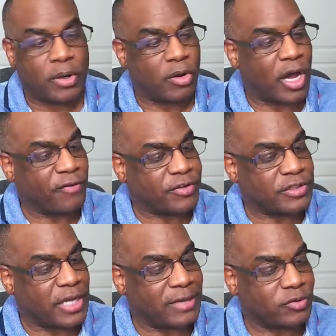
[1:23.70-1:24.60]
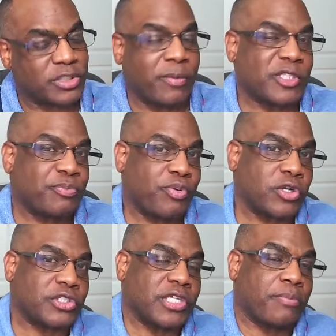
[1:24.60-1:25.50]
Oftentimes, when someone's
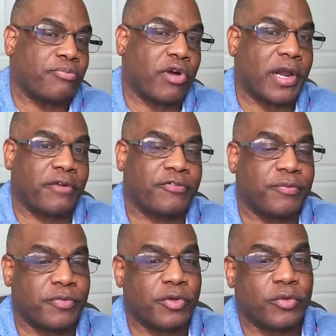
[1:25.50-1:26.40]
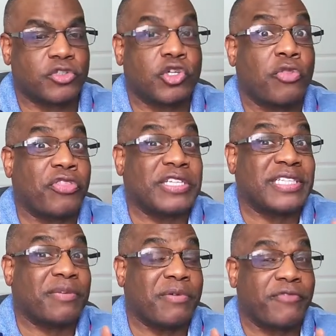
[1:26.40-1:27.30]
purchasing a product from you, certain things need
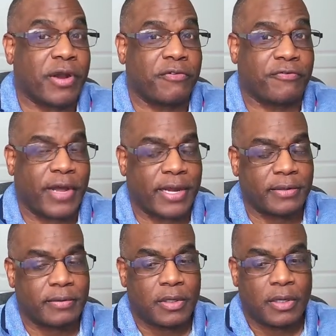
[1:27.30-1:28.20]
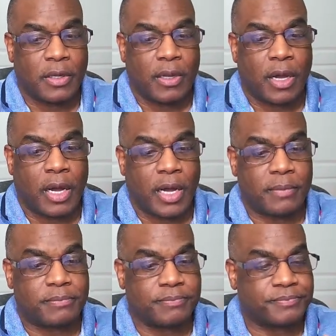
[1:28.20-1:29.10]
to be verified
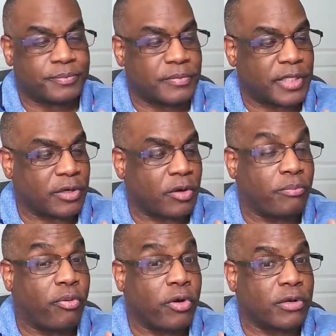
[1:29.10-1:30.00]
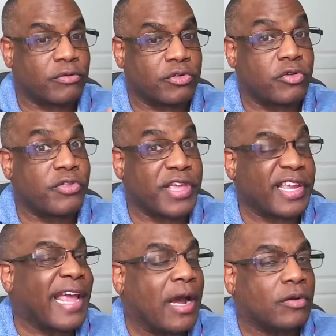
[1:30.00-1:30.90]
that are important to the
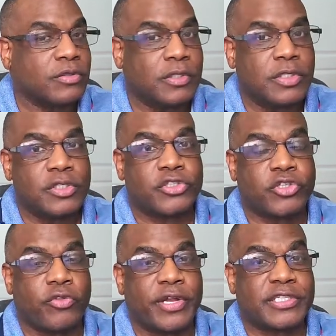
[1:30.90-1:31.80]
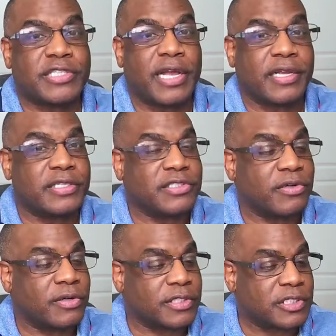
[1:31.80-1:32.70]
account so that it's not
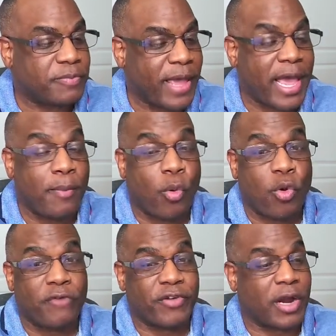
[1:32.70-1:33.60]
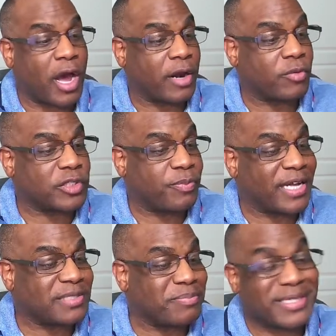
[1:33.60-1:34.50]
considered as spam. Or if an auto
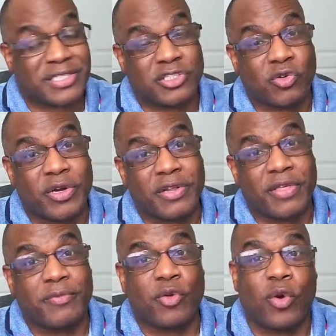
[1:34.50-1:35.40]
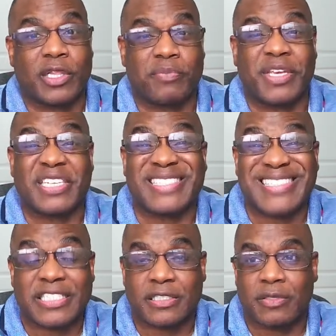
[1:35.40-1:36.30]
response message is going to them, you want it to be
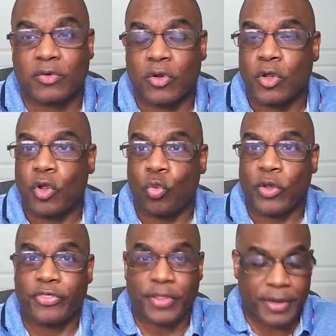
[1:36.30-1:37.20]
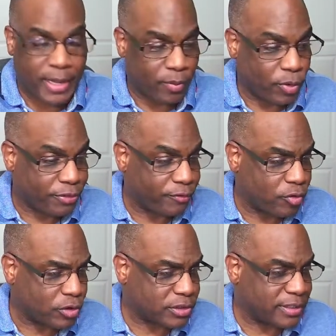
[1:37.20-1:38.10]
consistent with the name, of
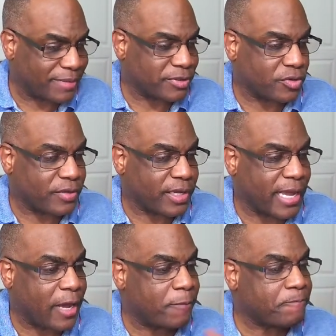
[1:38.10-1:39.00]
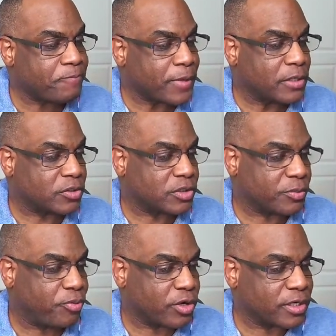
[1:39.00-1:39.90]
course, the name that's on the account. So it's
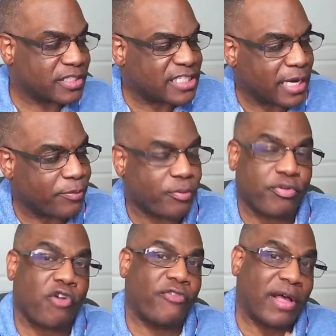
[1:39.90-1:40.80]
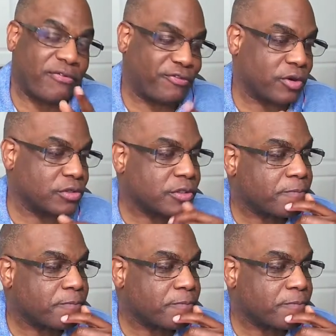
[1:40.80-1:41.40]
important to set up your profile first.